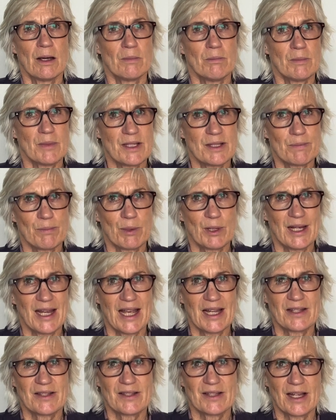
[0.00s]

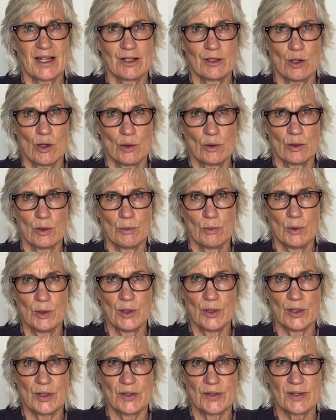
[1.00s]
Mispronouncing longer
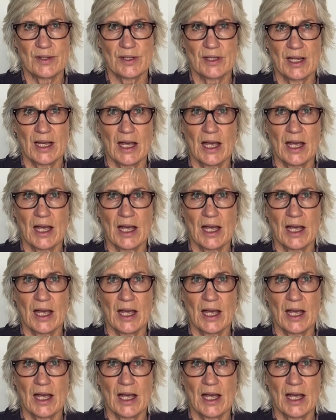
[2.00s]
words.